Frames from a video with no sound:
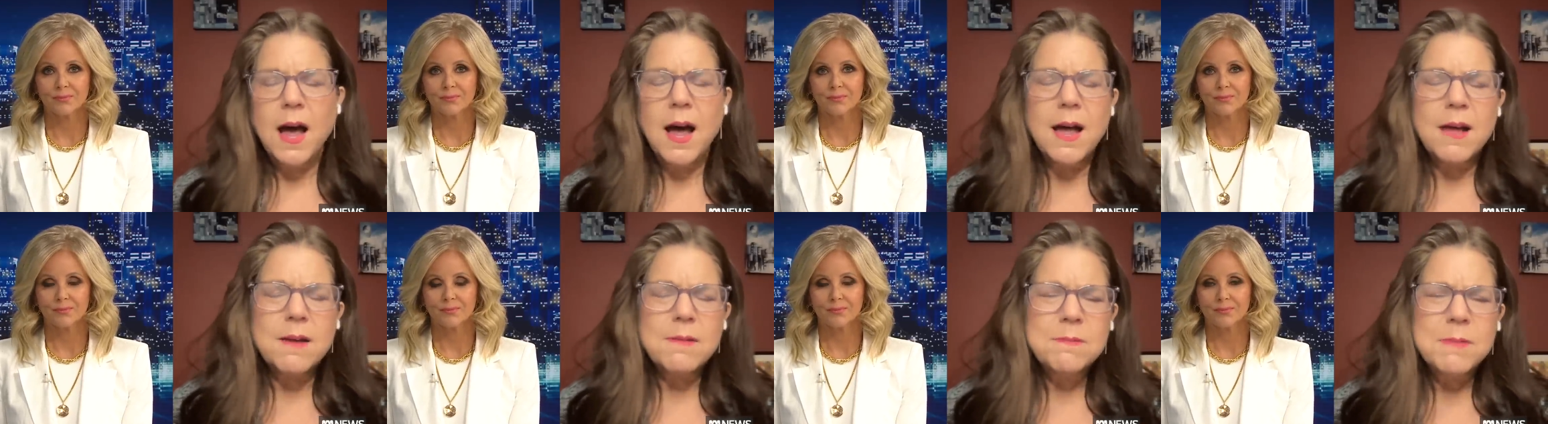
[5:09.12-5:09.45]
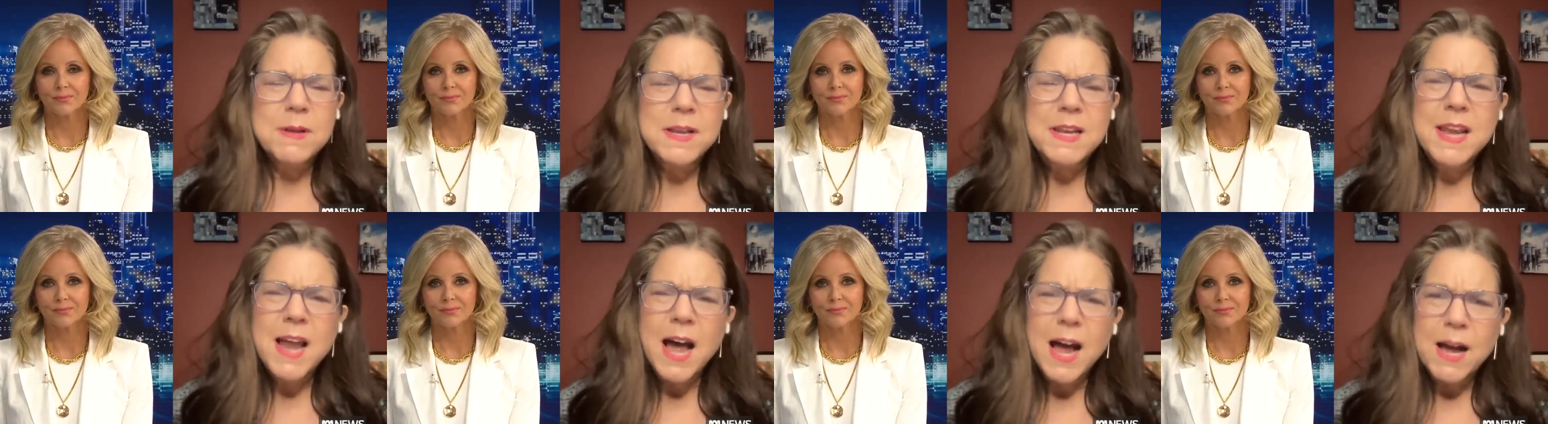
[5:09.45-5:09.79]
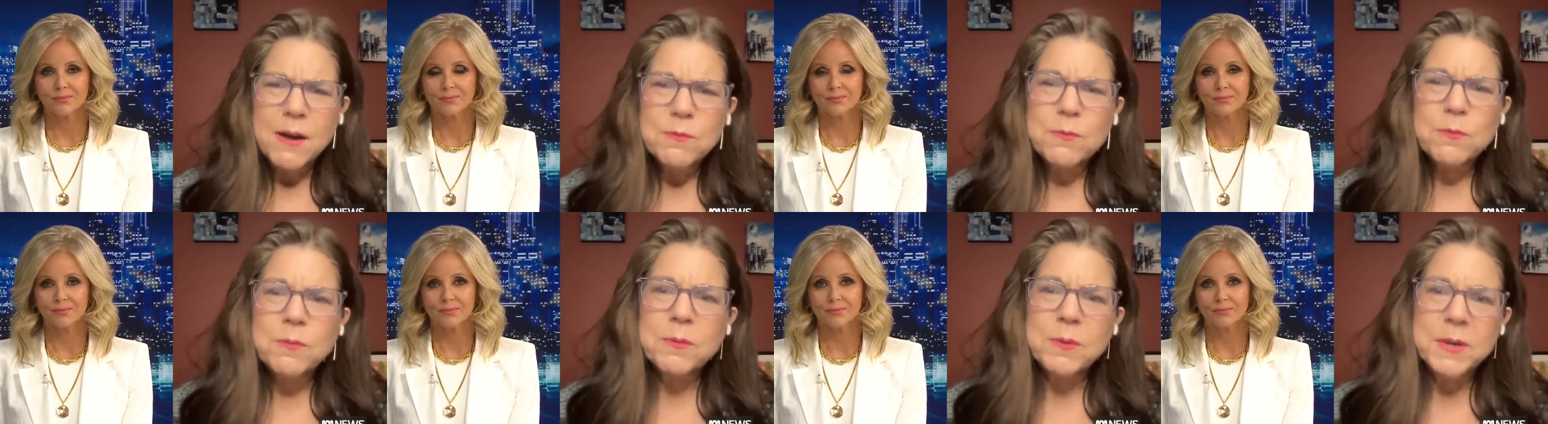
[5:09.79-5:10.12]
Speaker 1: Um,
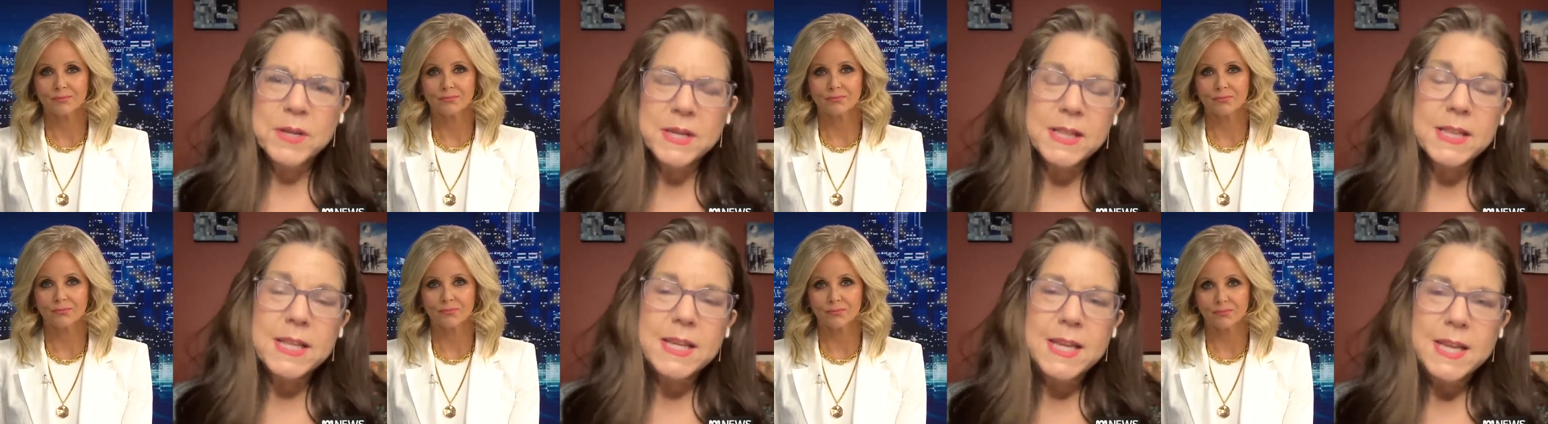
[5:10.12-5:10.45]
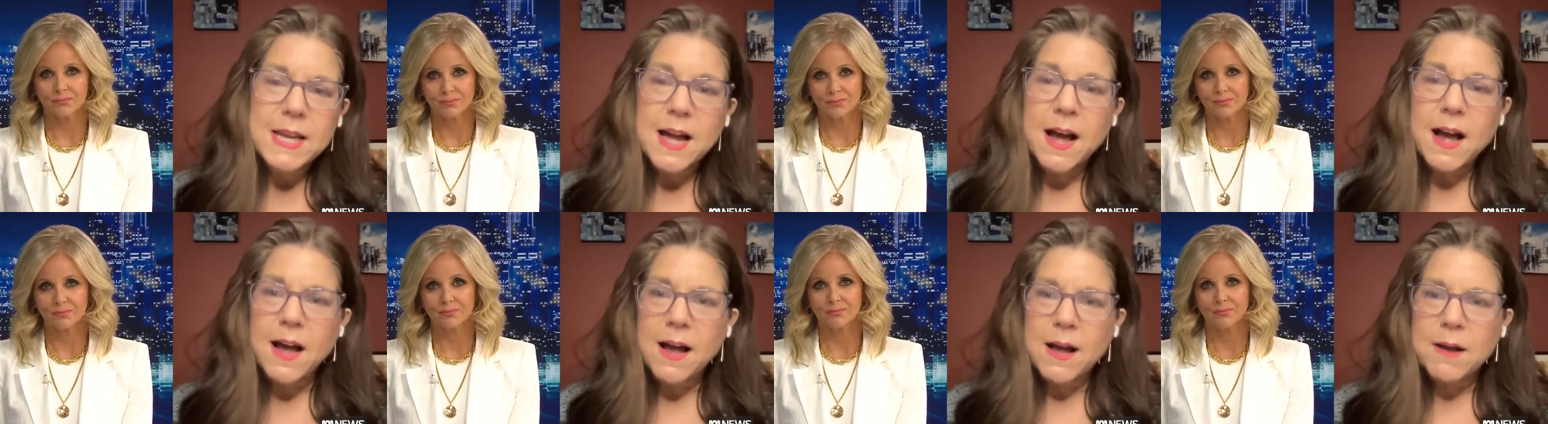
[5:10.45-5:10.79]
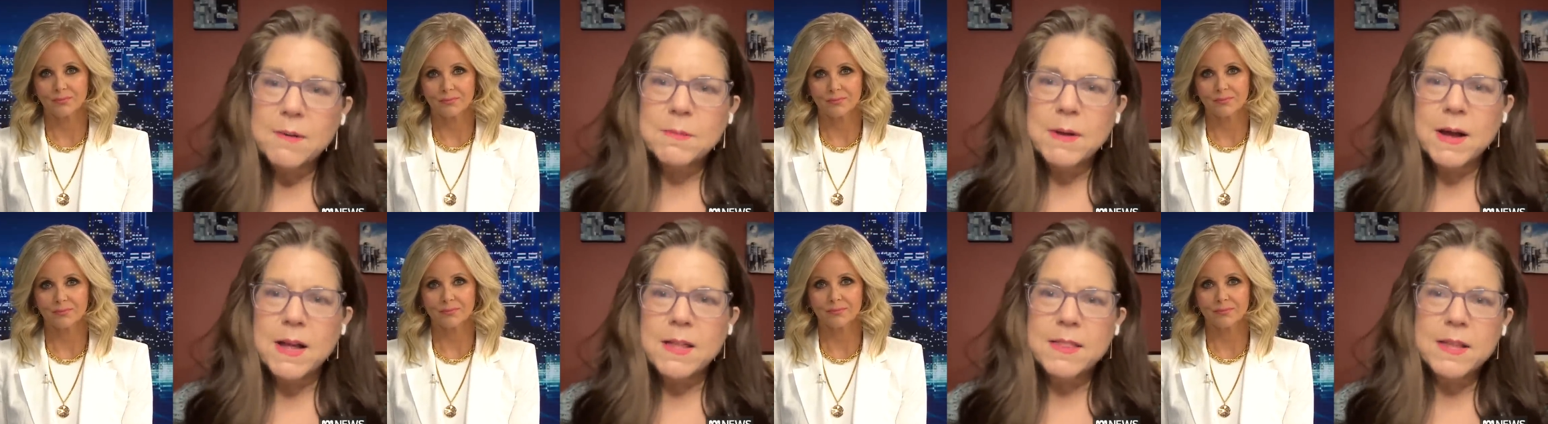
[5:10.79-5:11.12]
not really.
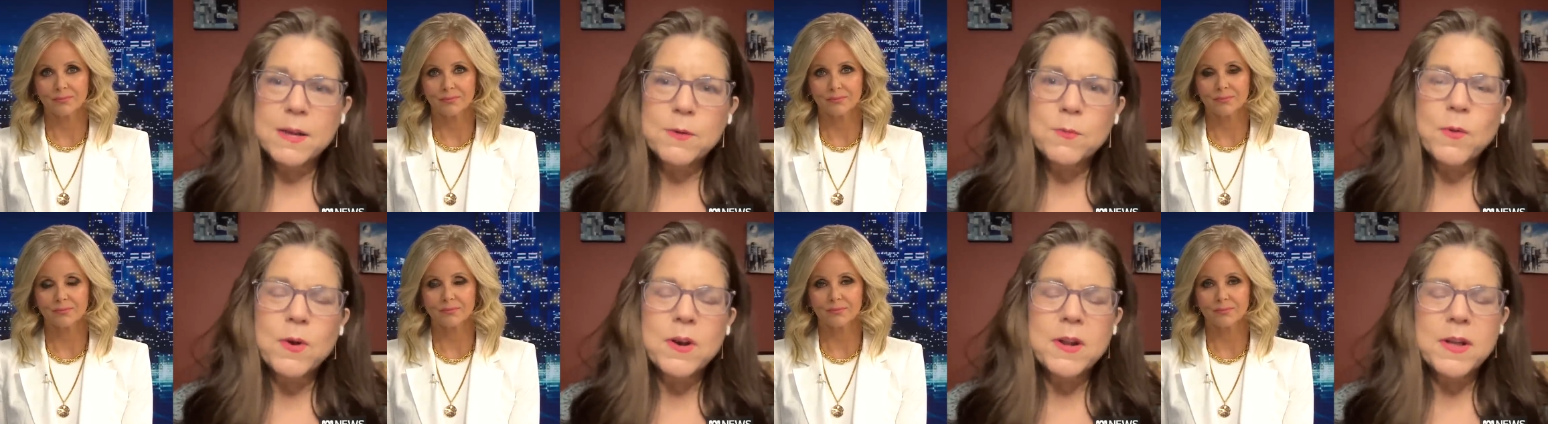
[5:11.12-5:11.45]
Um, I think